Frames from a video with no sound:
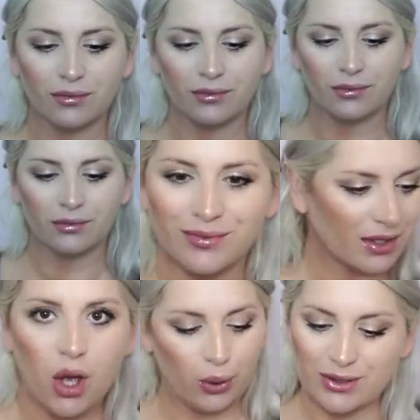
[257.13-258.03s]
You want those
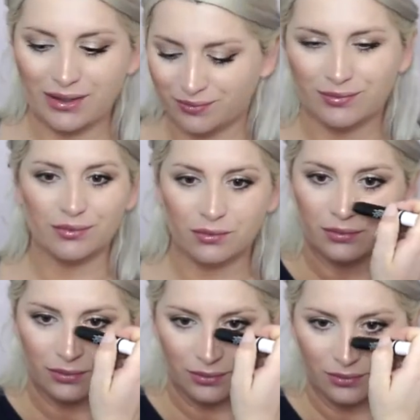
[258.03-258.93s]
lines to be very
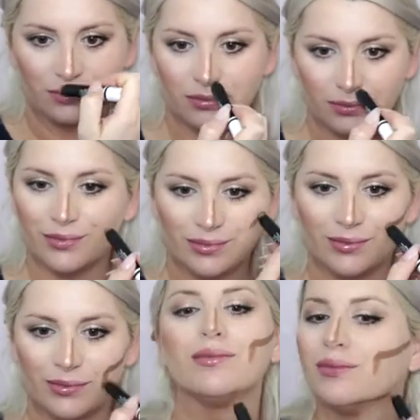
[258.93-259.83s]
visible.
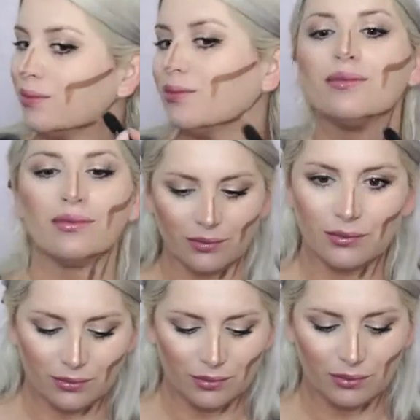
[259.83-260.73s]
And so
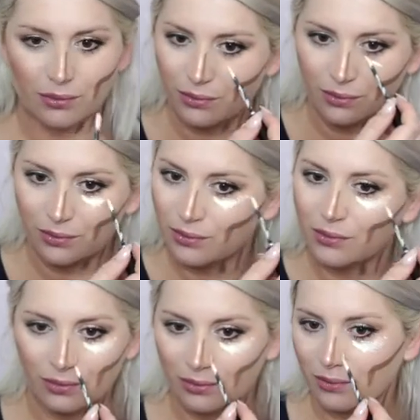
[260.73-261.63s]
this is not necessarily every
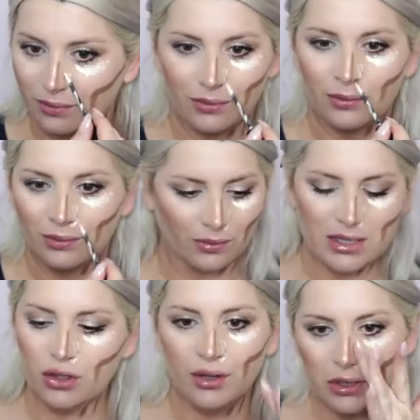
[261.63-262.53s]
day.
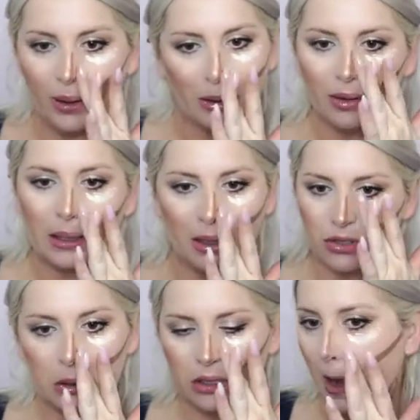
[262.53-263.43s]
It may be for
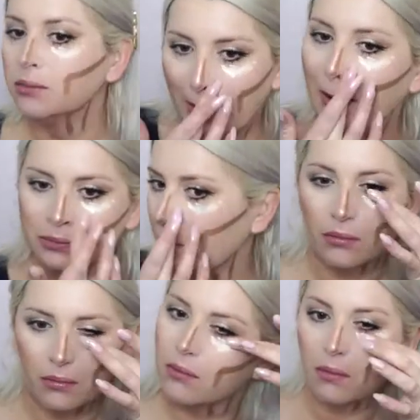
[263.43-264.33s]
someone, but it's
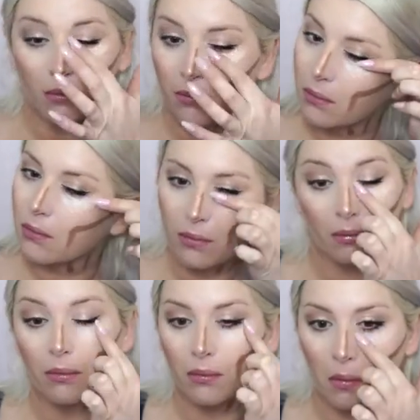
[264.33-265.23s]
not
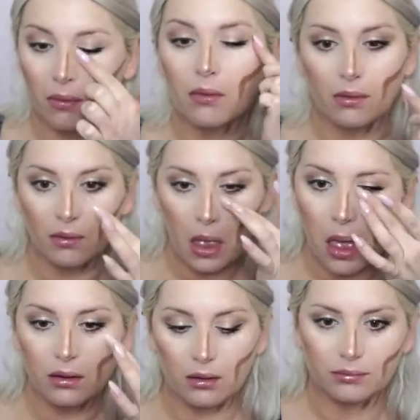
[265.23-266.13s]
every day. And
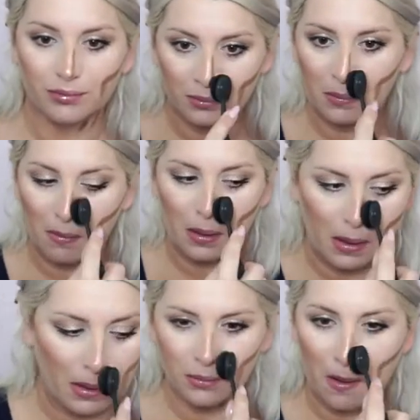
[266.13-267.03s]
here I'm going to do the
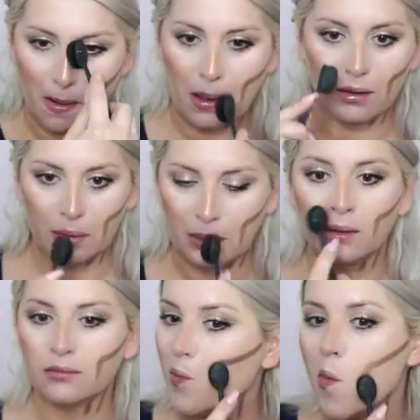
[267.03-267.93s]
other half.
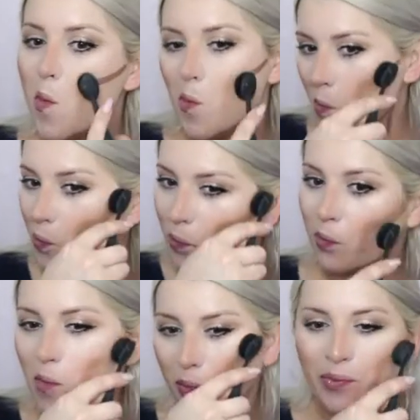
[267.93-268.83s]
I'm just going to
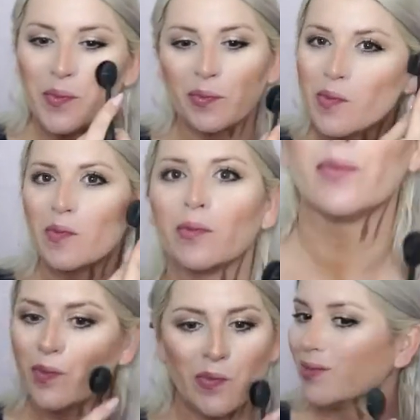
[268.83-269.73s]
speed through
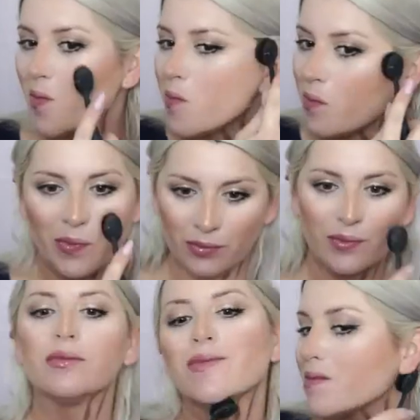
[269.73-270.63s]
it,
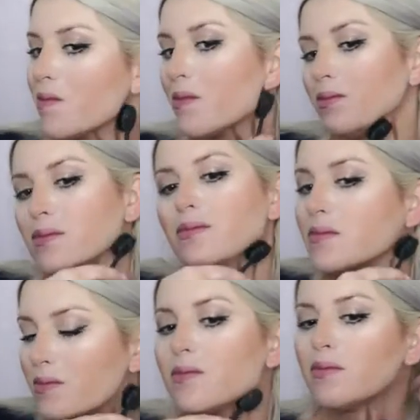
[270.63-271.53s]
blend everything
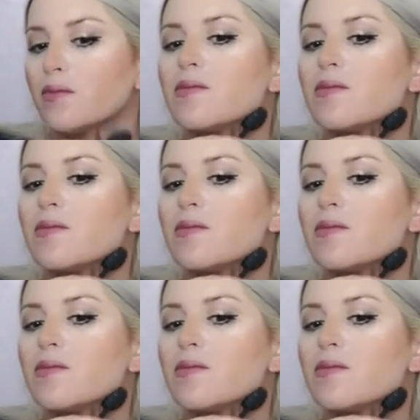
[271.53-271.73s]
out.